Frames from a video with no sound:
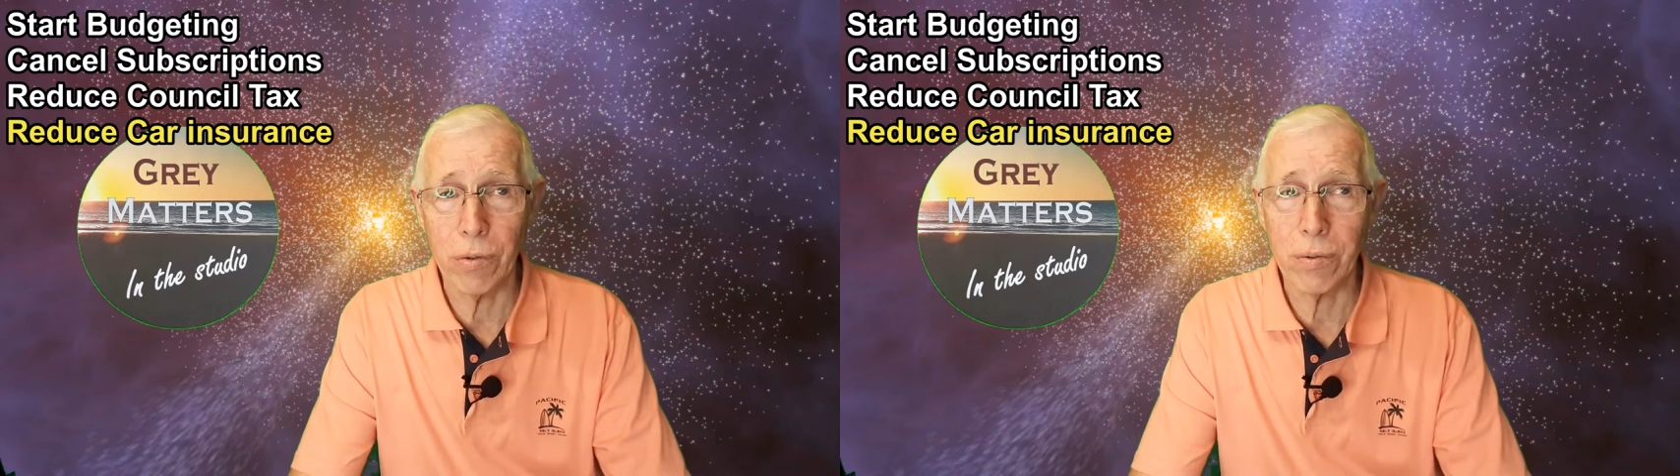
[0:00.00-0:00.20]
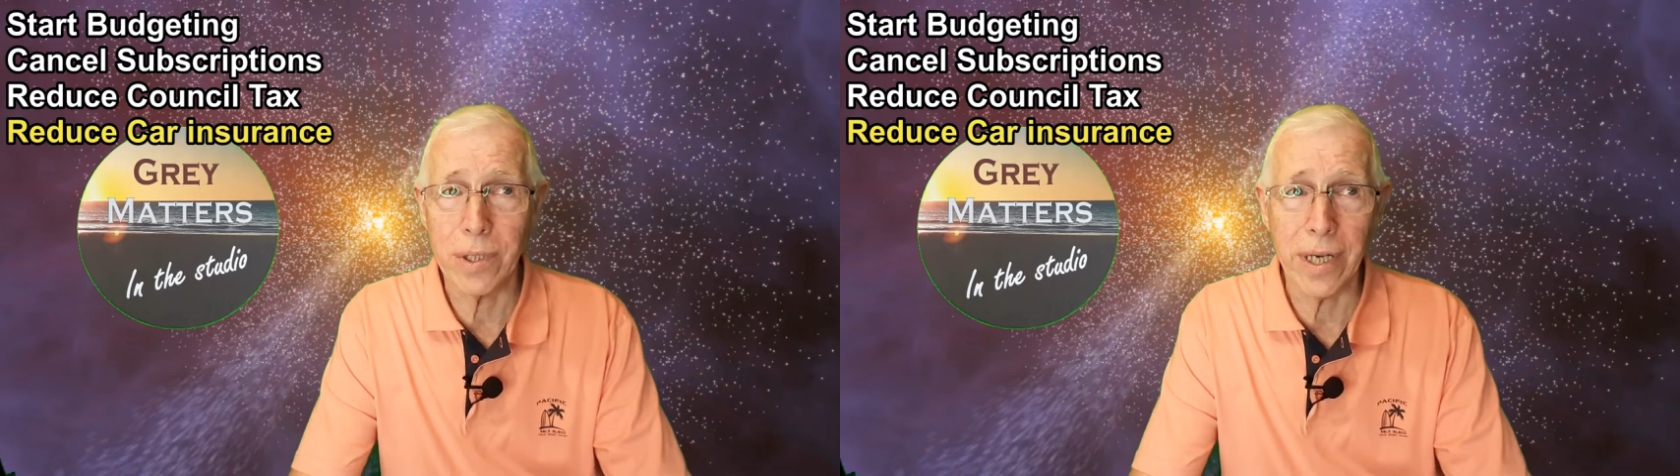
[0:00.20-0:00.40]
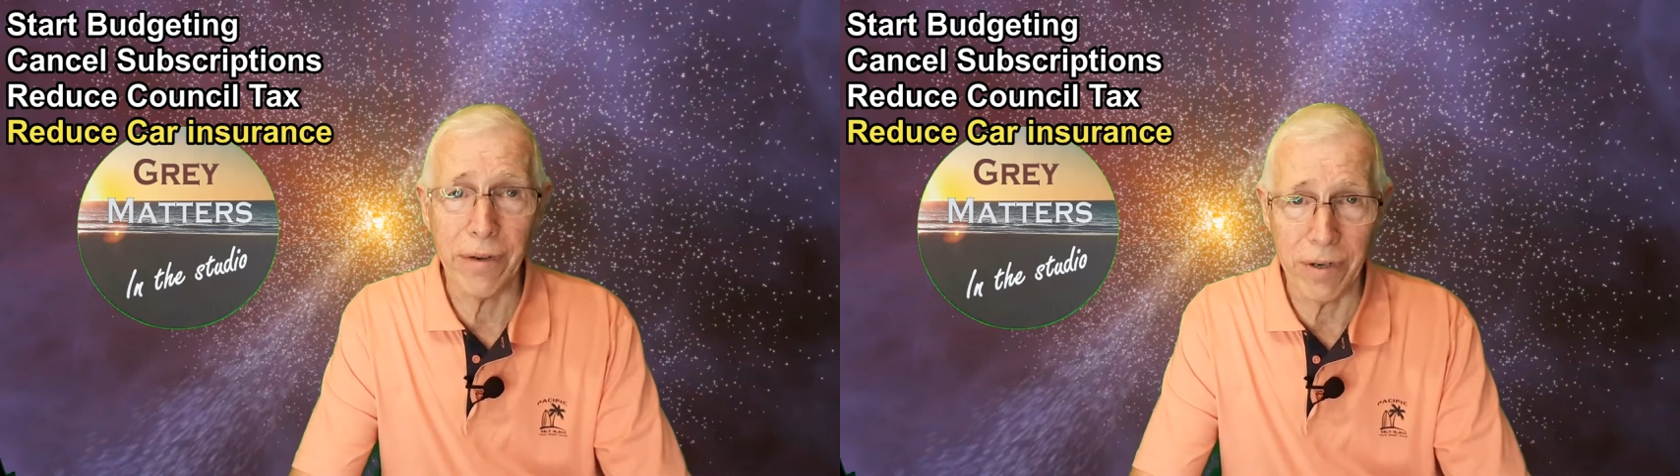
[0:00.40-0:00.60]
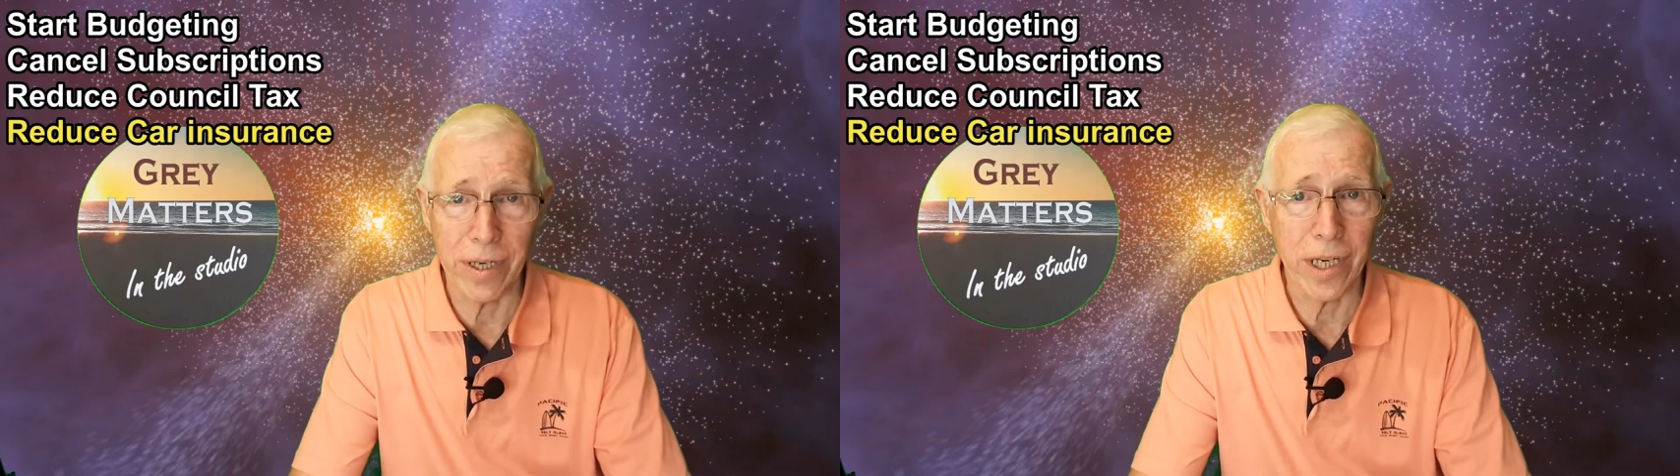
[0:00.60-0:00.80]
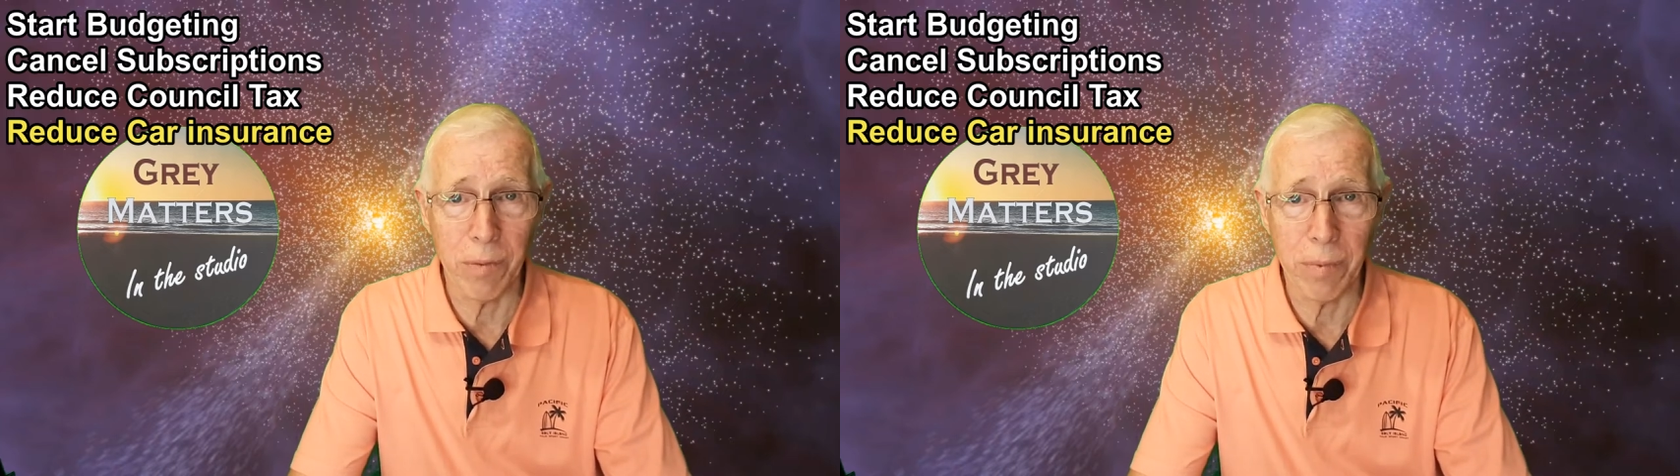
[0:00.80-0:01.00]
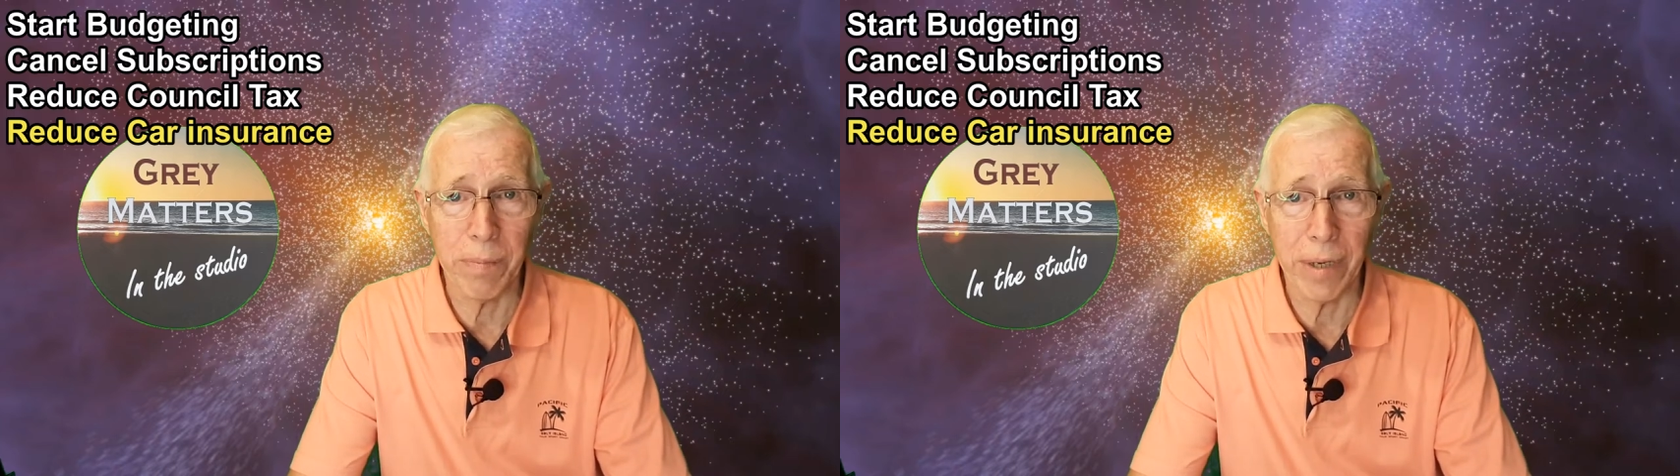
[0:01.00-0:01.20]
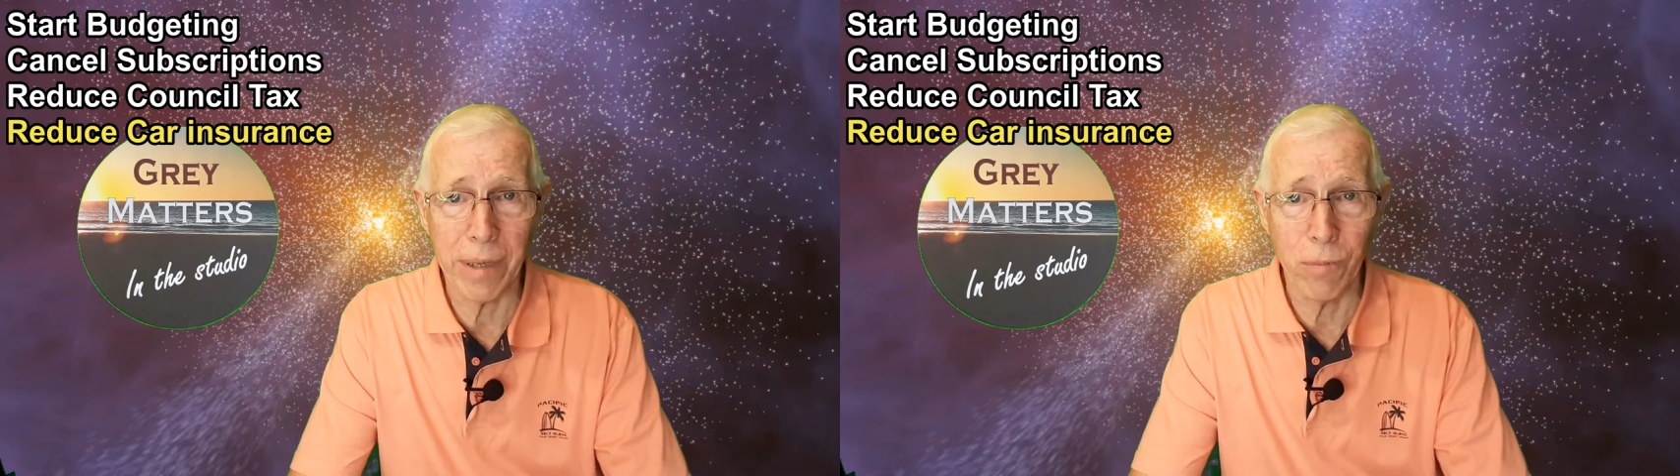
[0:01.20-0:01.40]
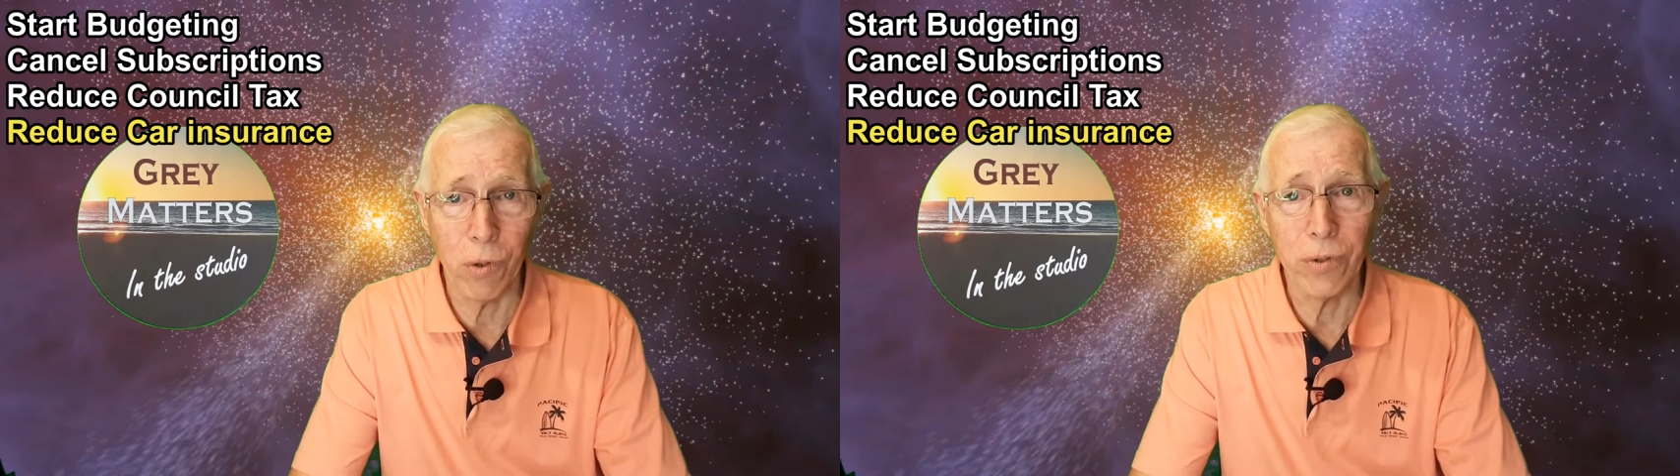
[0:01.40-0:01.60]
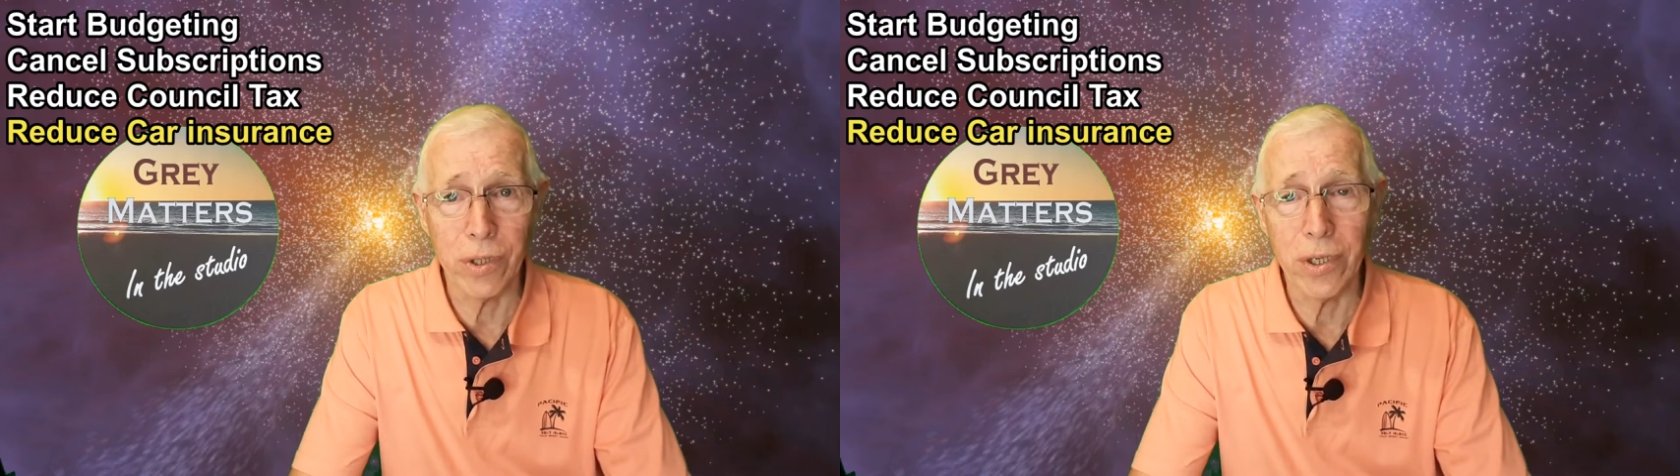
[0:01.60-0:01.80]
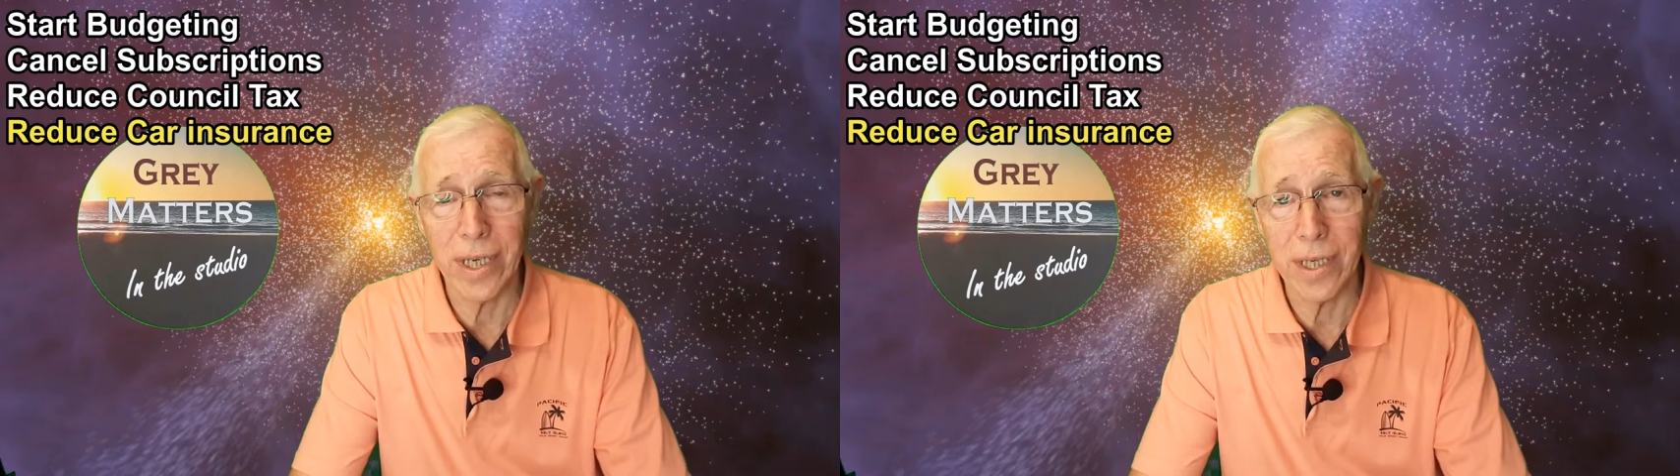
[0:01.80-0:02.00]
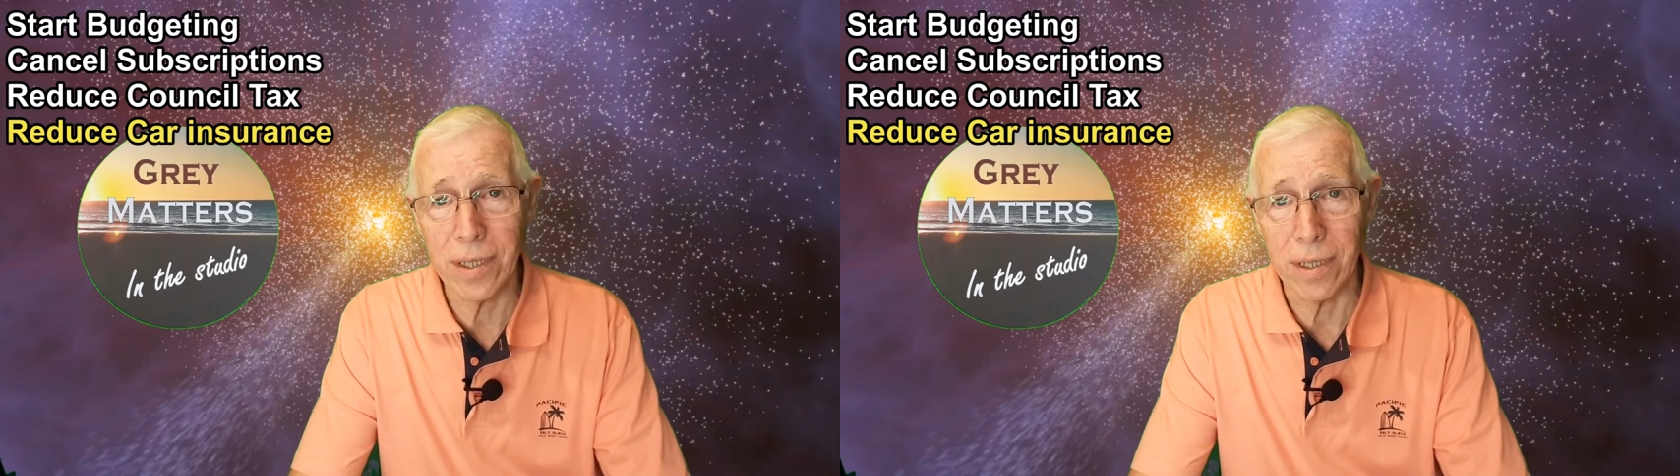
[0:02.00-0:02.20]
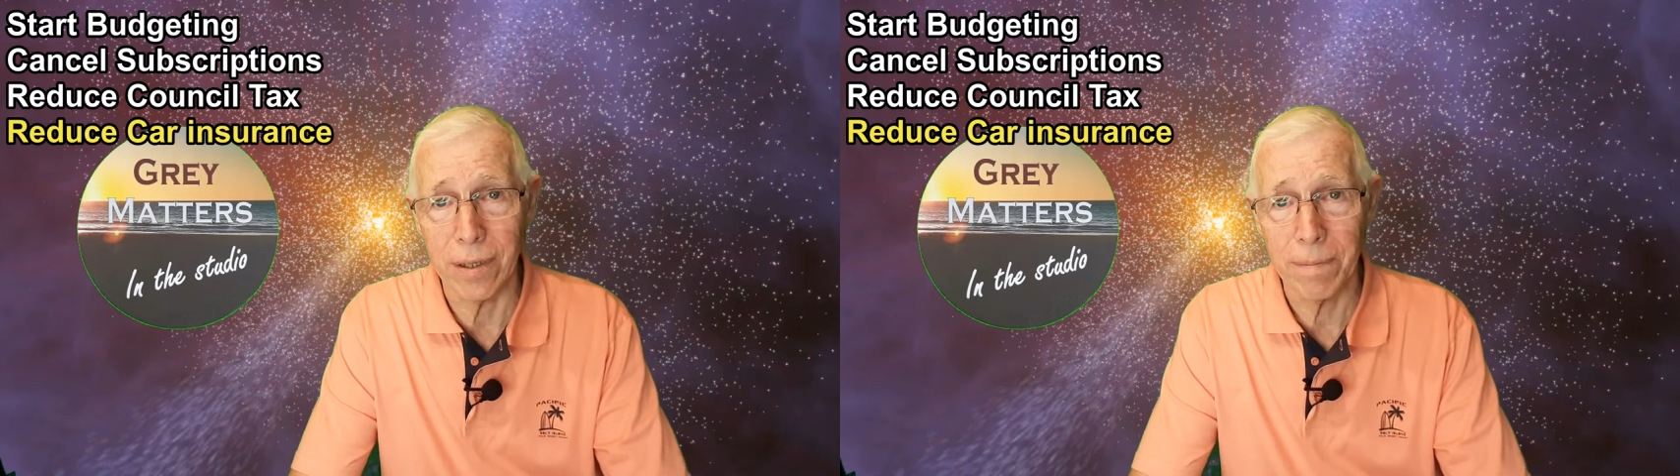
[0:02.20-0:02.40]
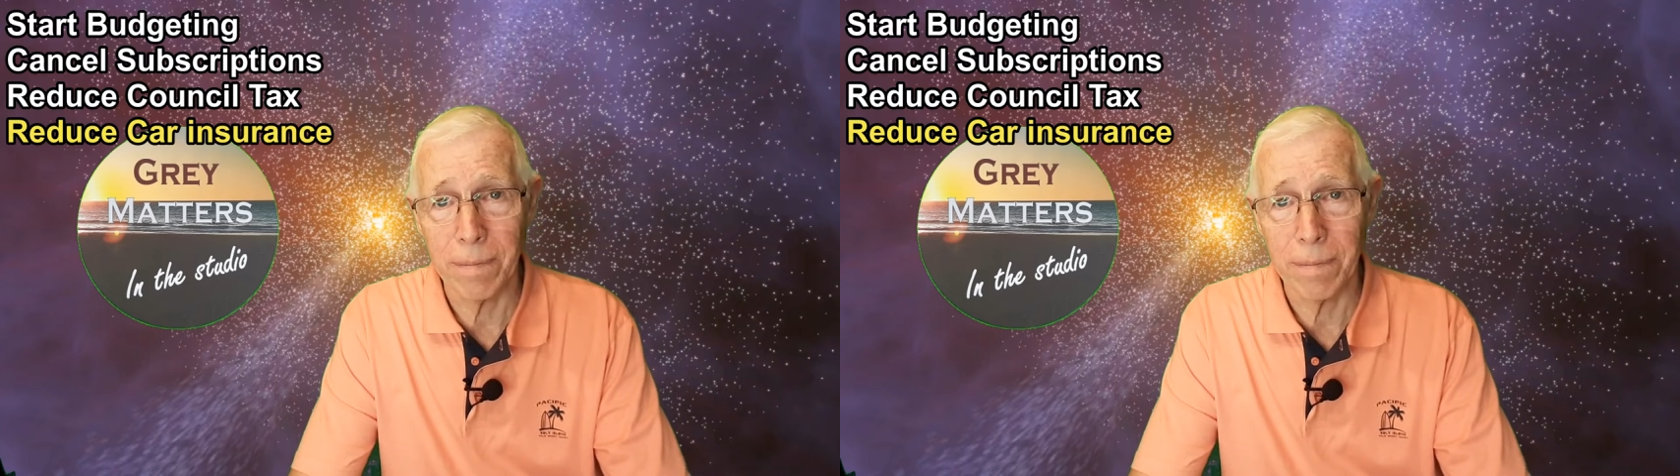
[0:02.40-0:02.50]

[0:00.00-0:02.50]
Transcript: you're definitely going to be paying more than you need to.